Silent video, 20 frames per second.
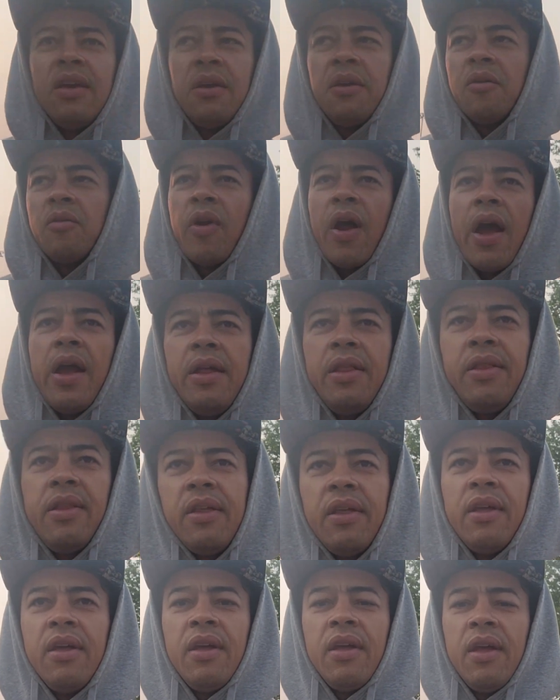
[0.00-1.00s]
right?
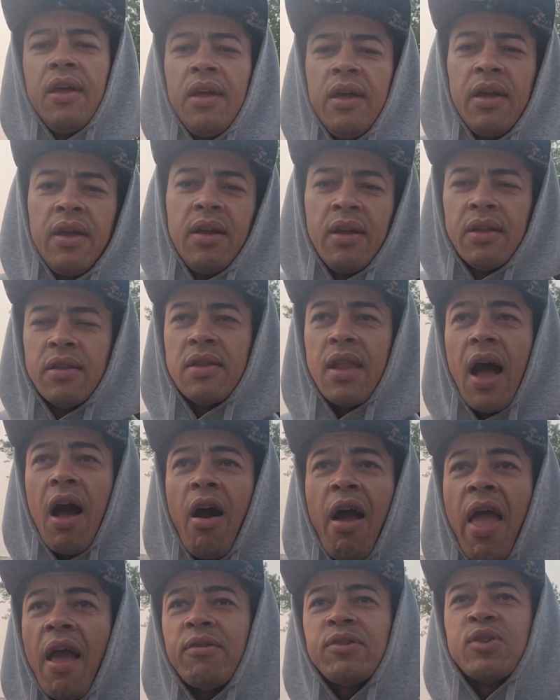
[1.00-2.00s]
Now I
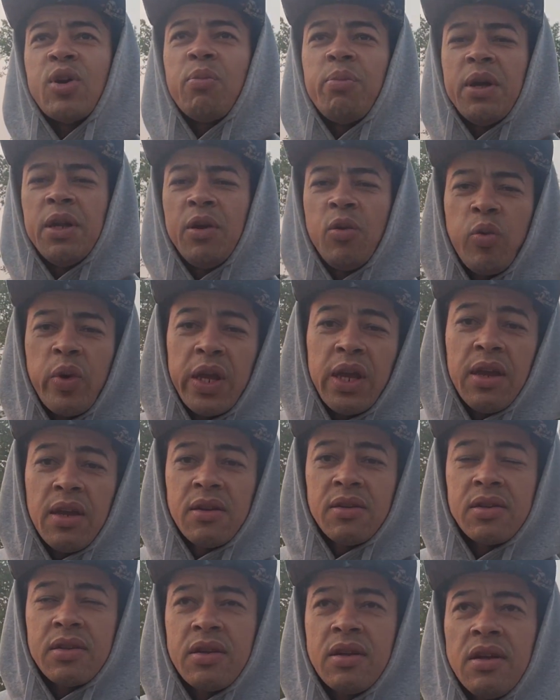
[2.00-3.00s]
have so many wins.
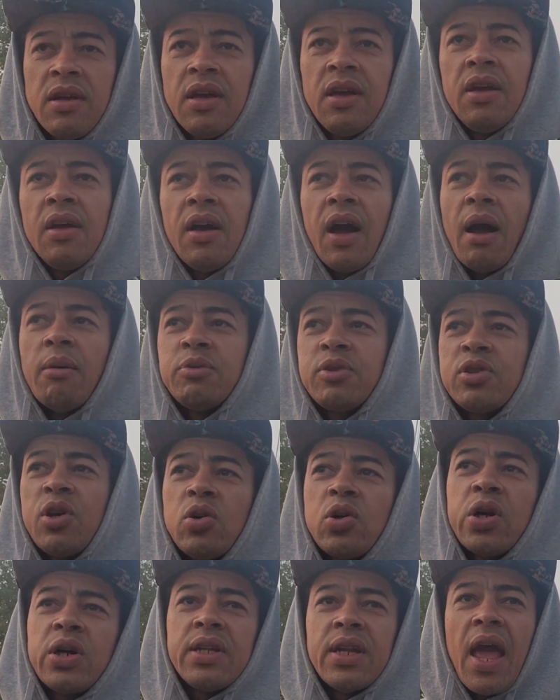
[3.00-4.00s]
I'm so
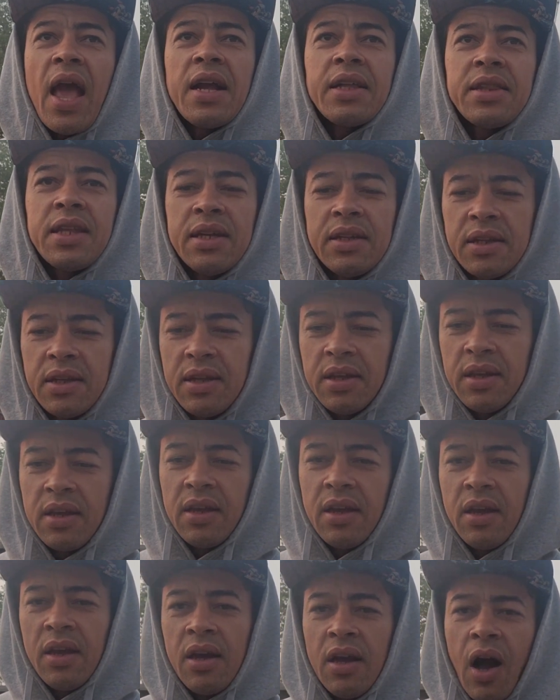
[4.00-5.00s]
connected
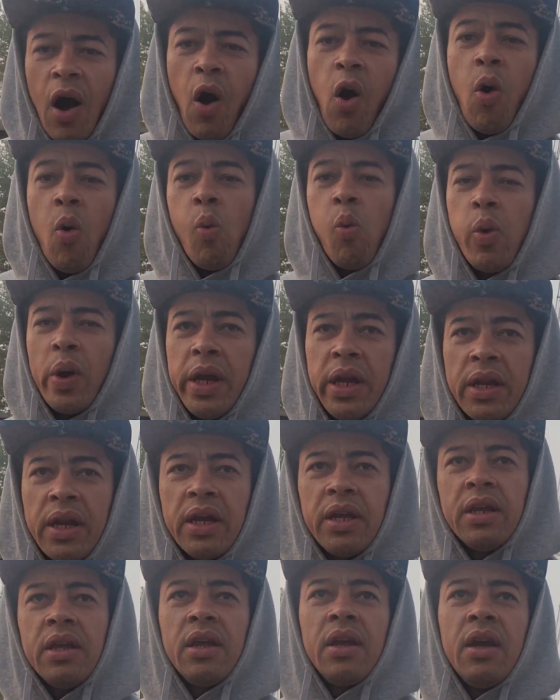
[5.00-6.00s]
on winning,
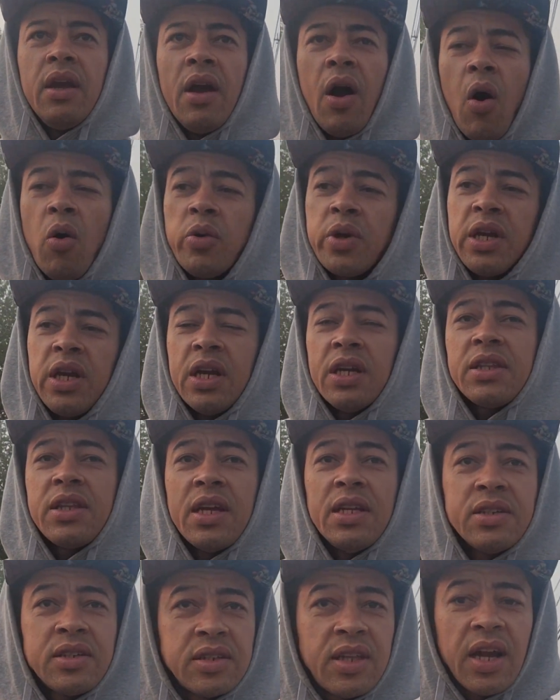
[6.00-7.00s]
on getting
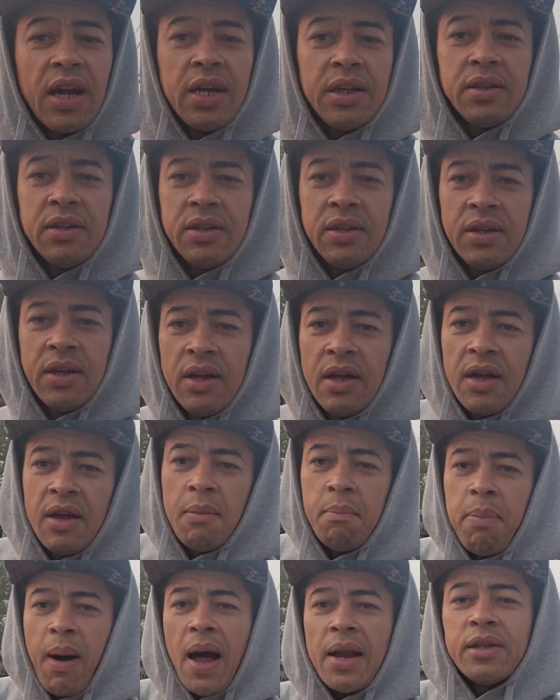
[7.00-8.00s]
things done.
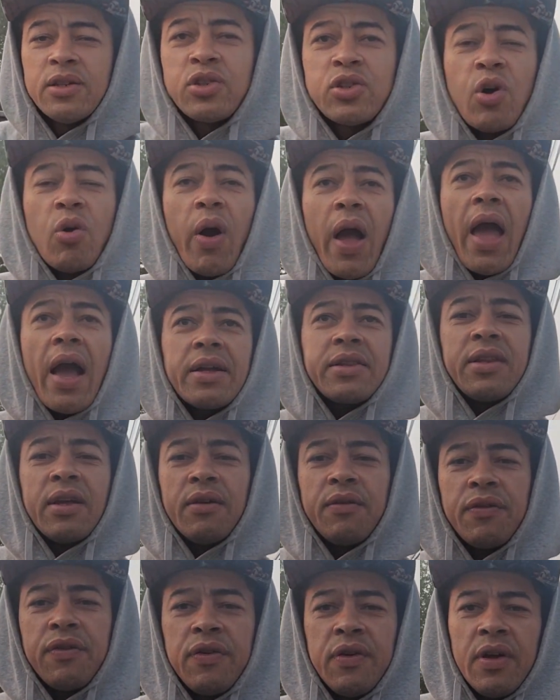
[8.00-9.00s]
Body's so active
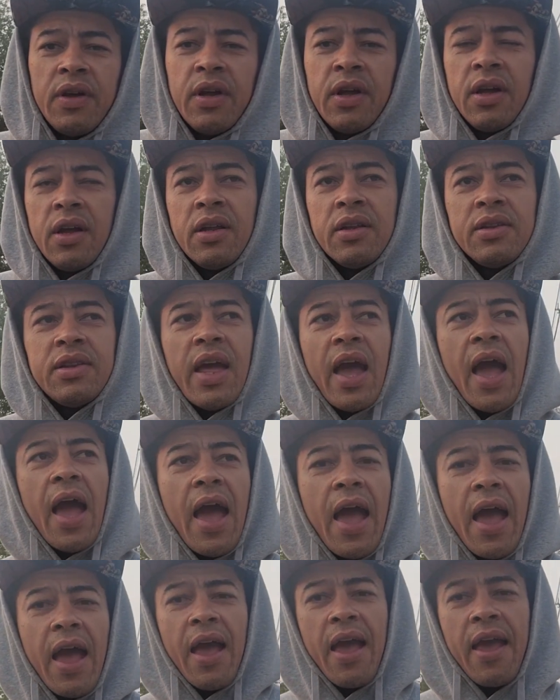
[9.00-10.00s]

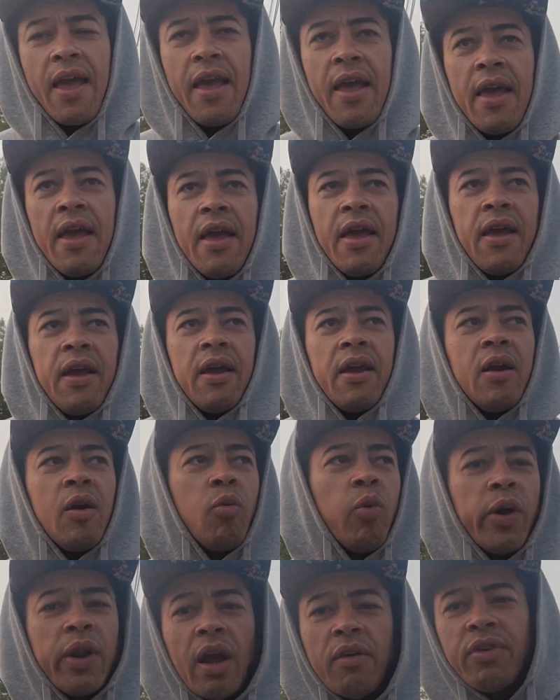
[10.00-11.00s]
that
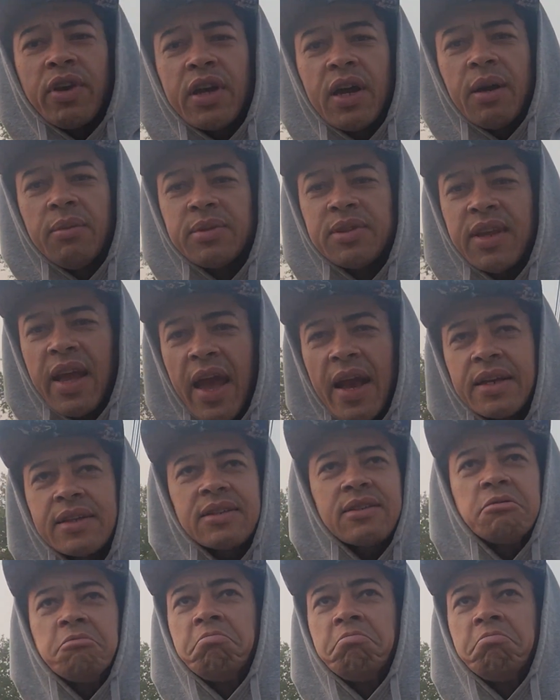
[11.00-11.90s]
whatever comes next,